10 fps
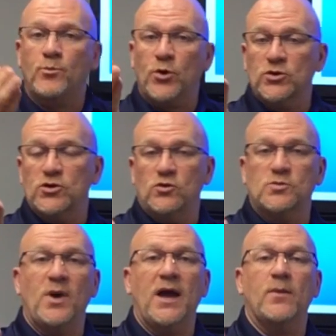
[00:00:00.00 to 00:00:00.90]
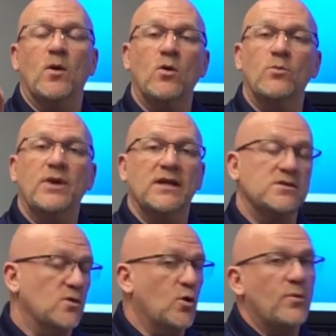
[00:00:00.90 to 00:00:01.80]
person who's buying the home
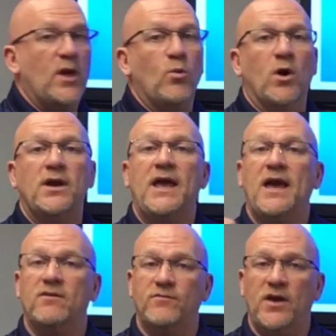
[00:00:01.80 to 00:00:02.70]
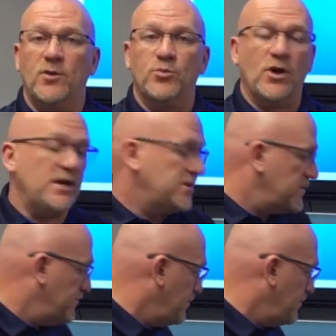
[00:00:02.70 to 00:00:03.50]
gets the home they want at a fair price.